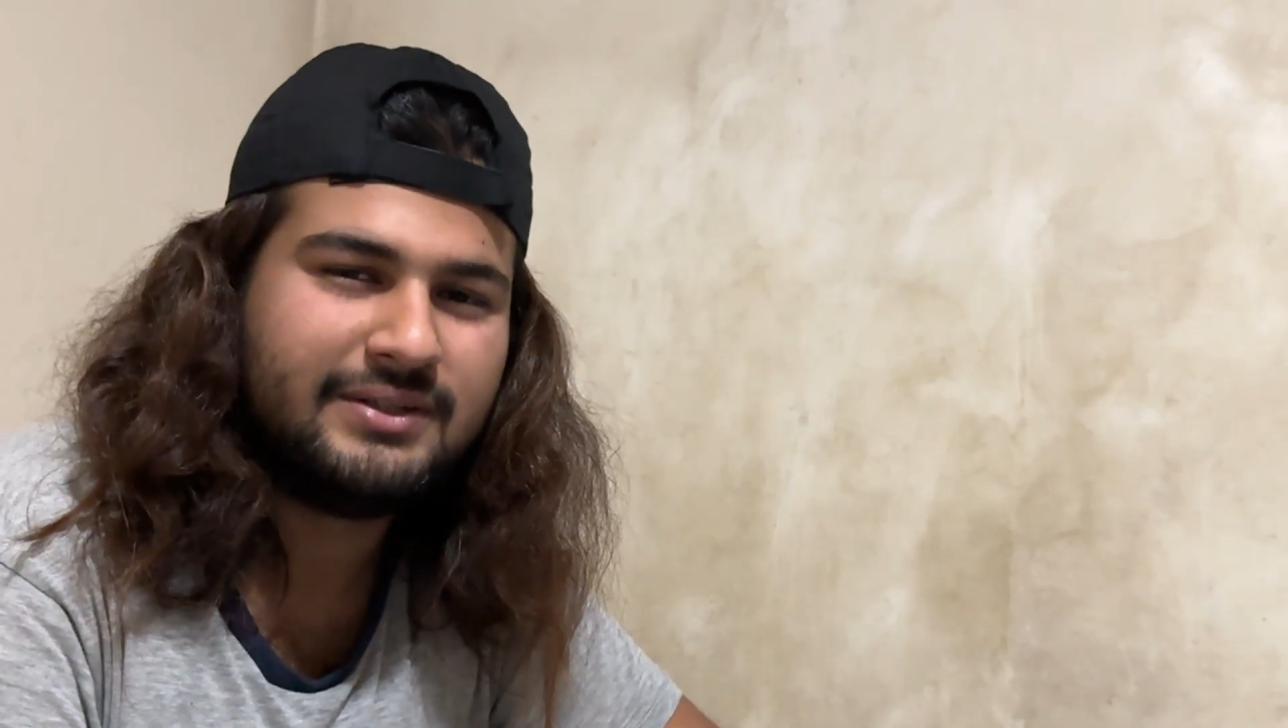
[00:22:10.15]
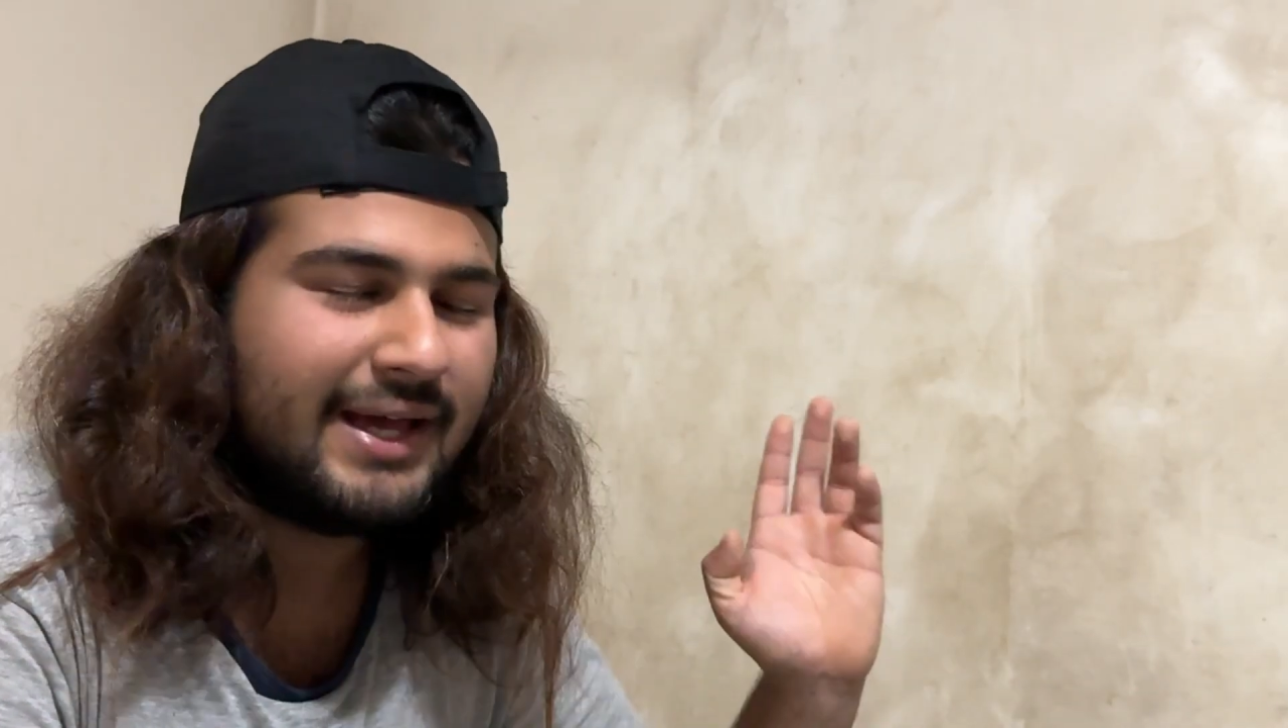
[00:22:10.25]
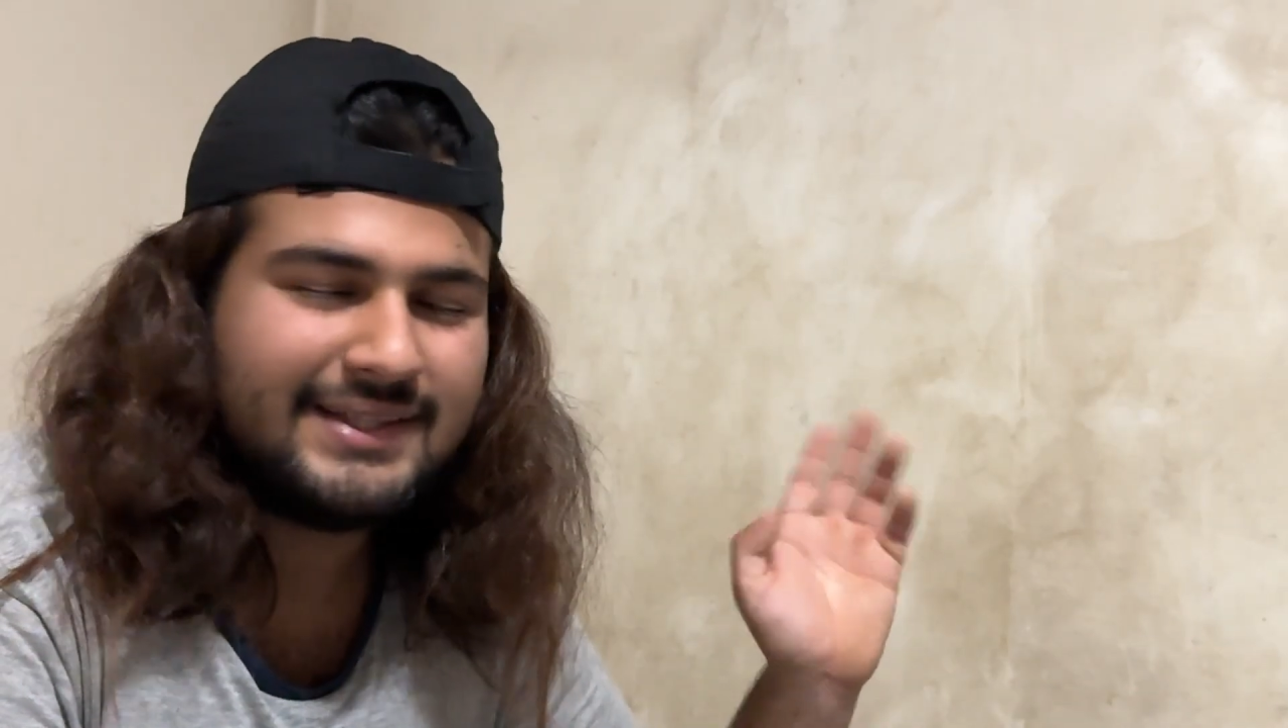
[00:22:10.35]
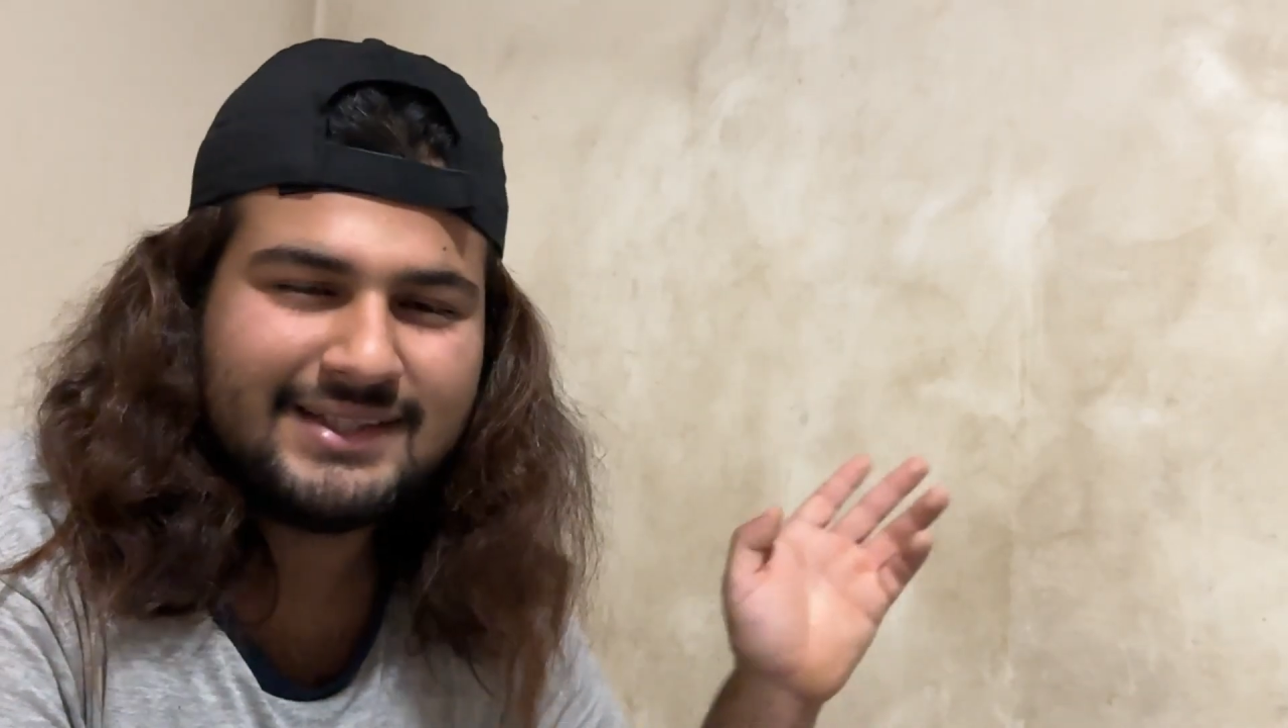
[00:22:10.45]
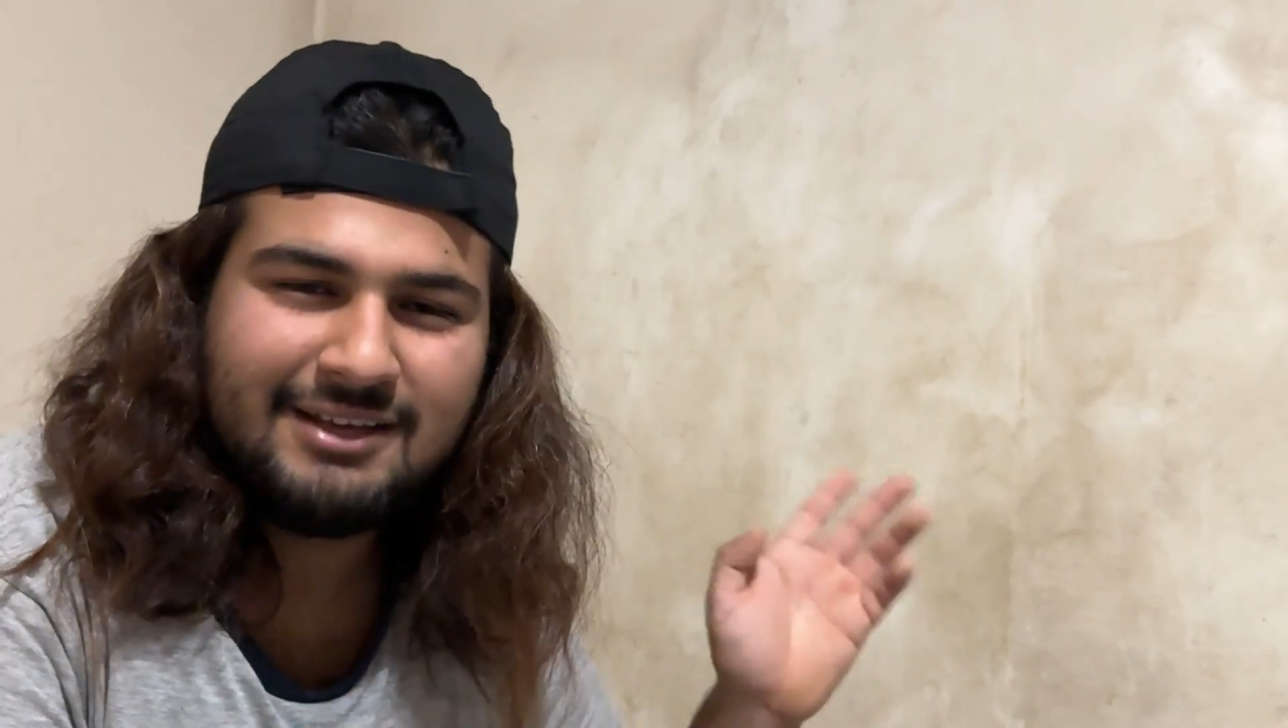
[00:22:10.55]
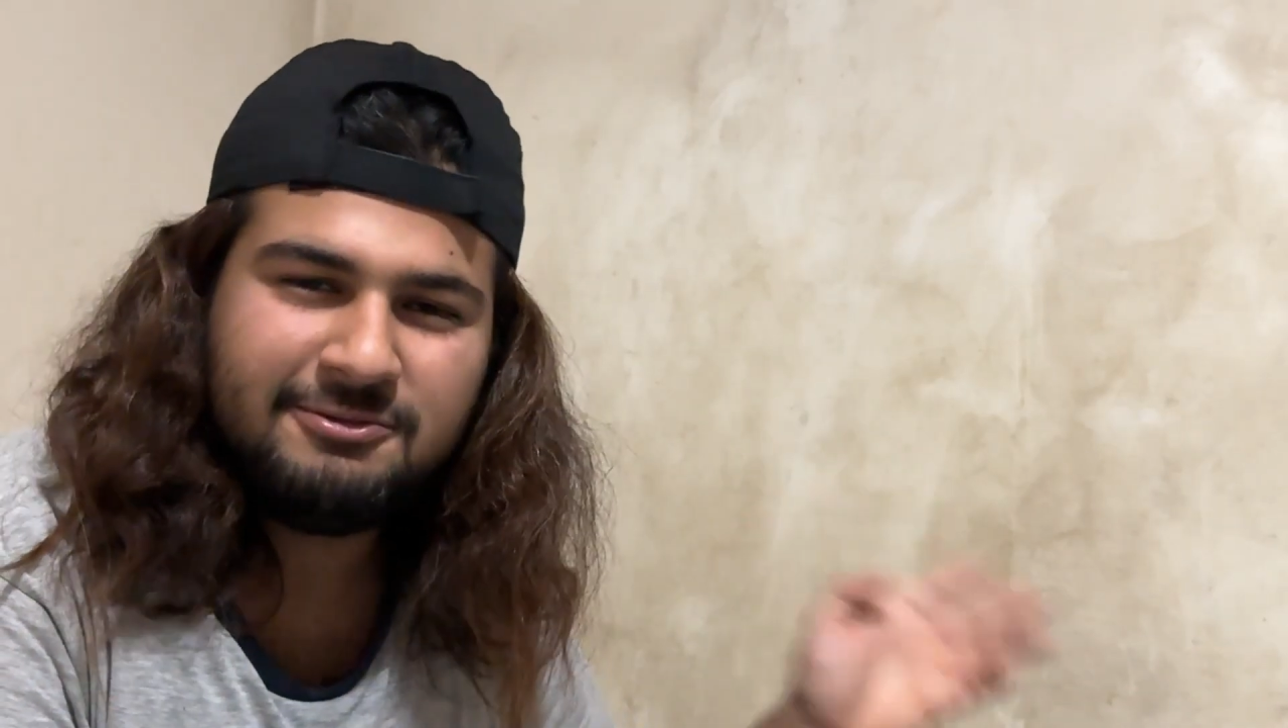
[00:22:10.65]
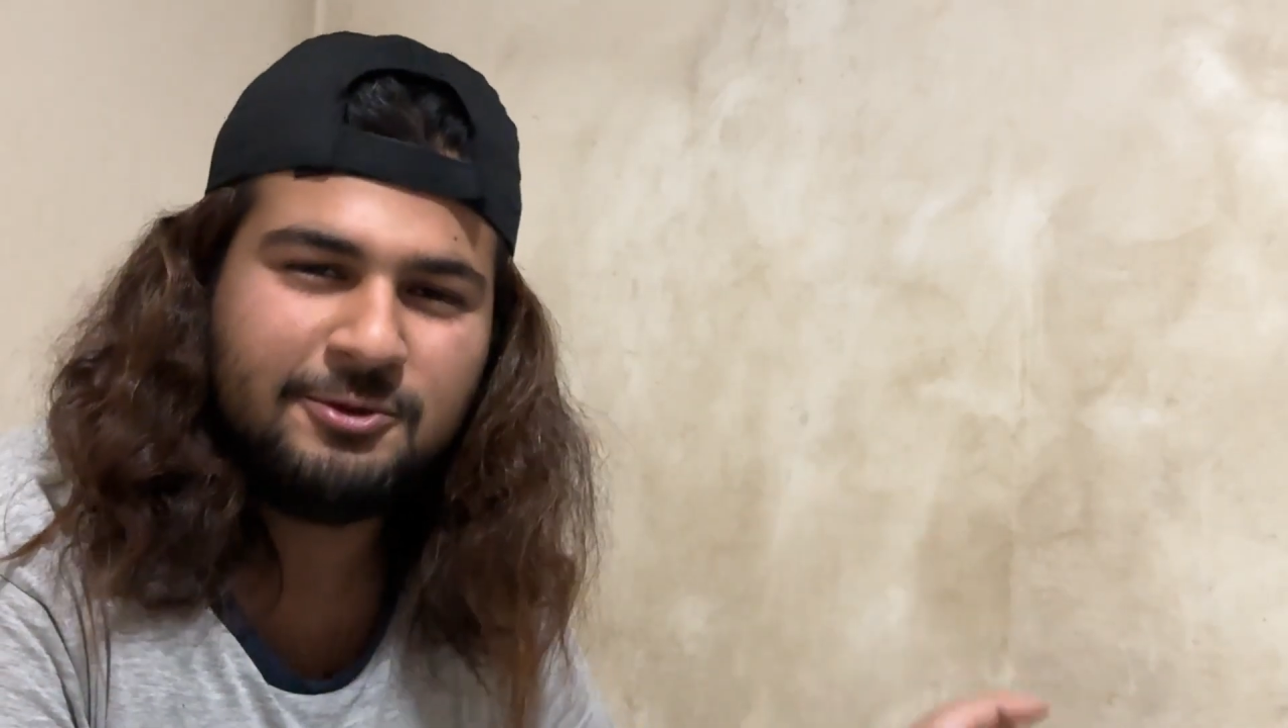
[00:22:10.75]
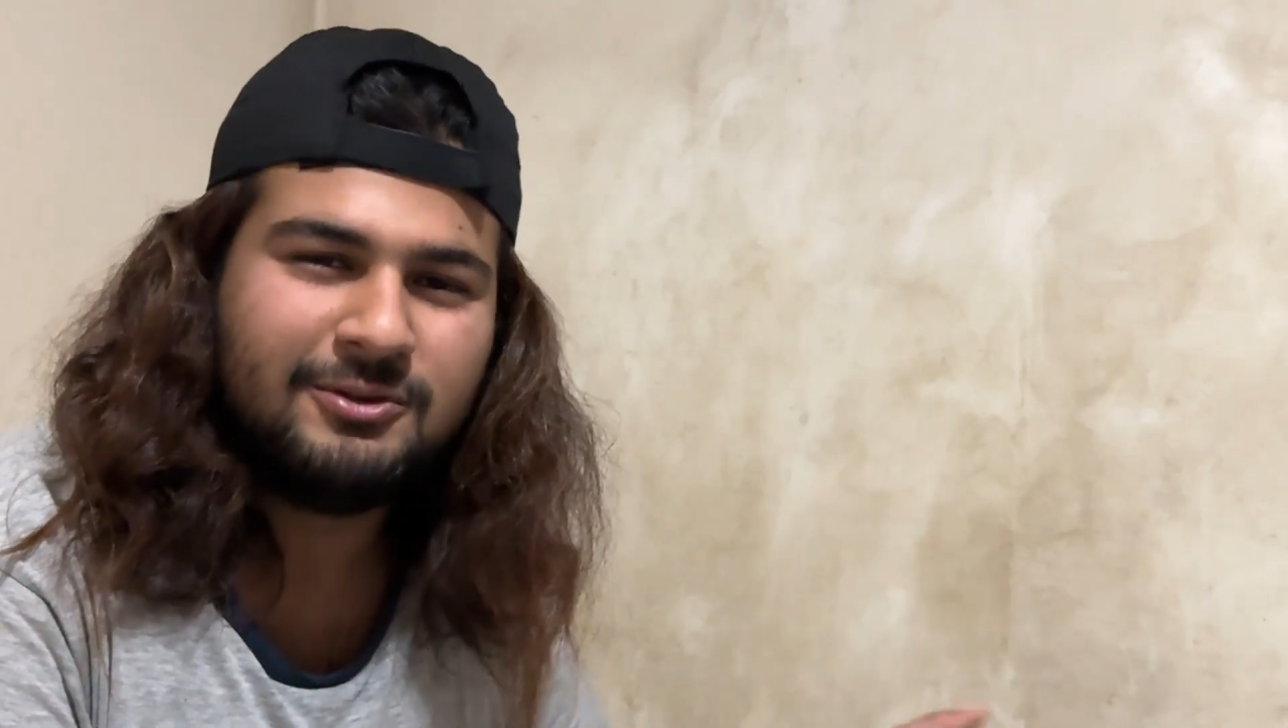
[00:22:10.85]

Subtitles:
And if you